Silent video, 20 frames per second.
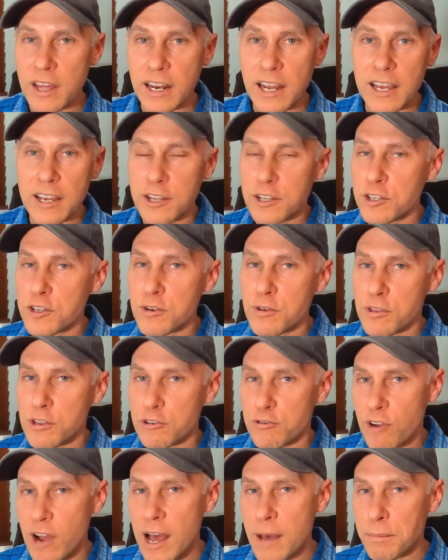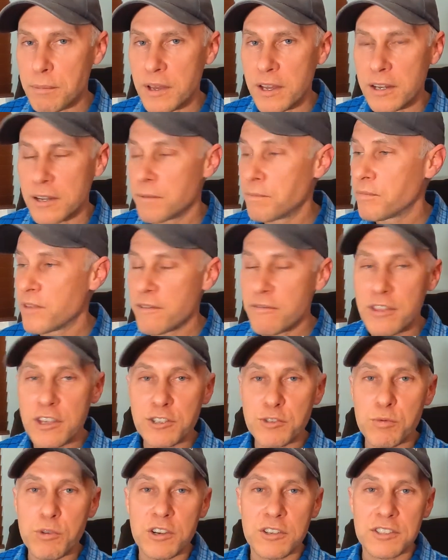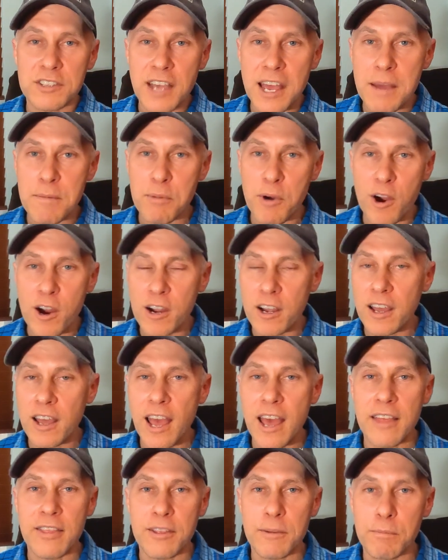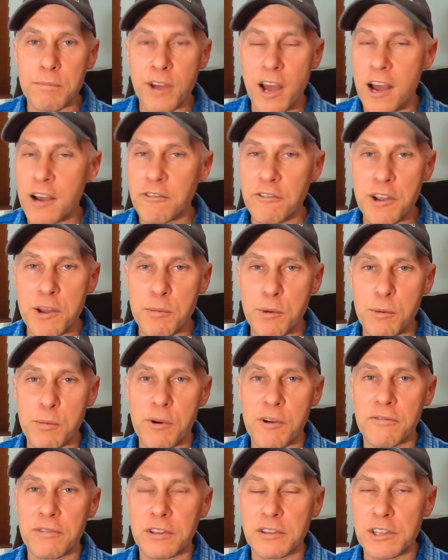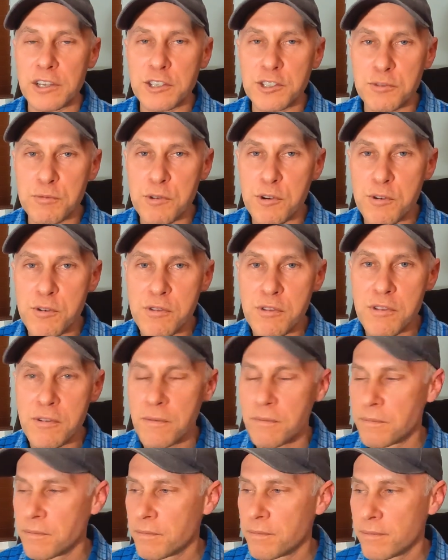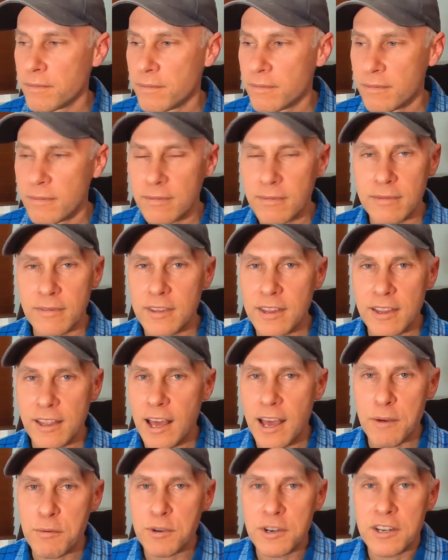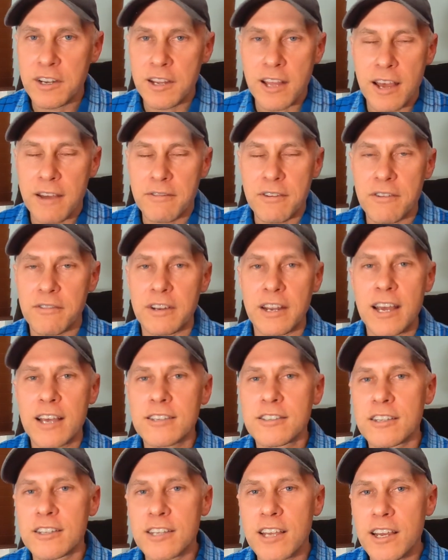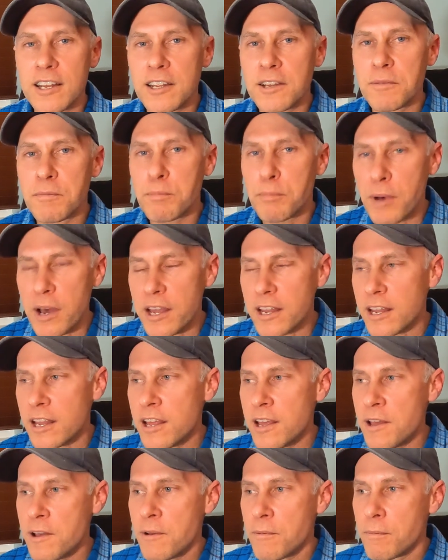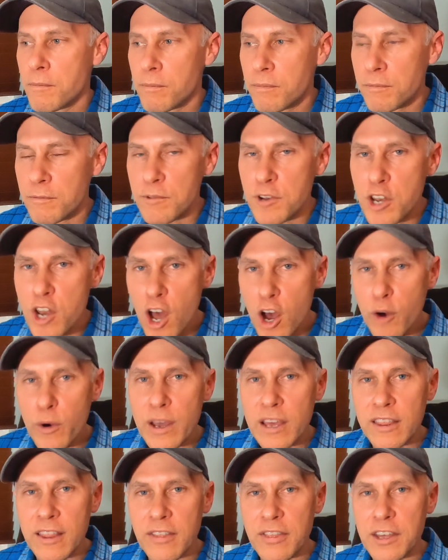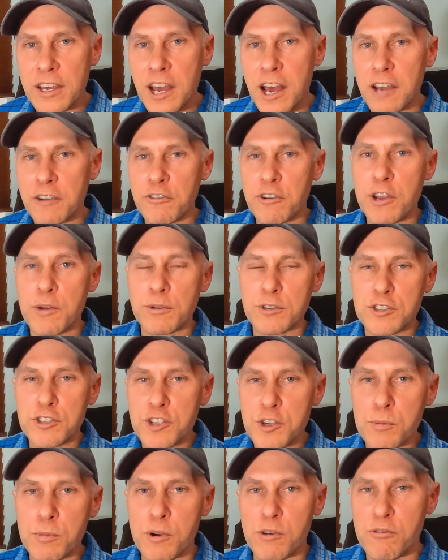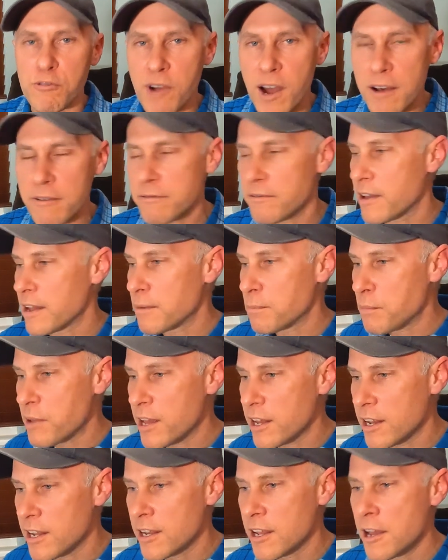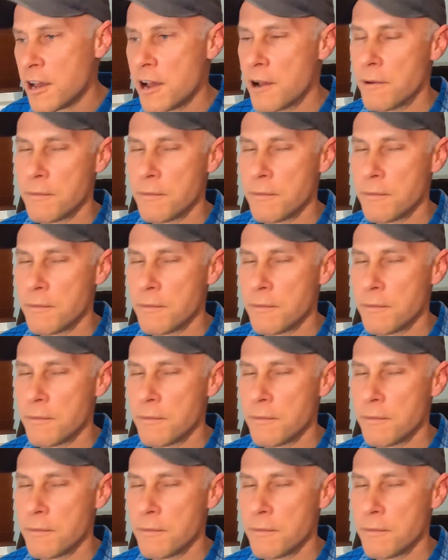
that I could do the drop in. If this were a skate park and the concrete were perfectly smooth, I wouldn't have even hesitated. But knowing that the concrete was super rough and pitted,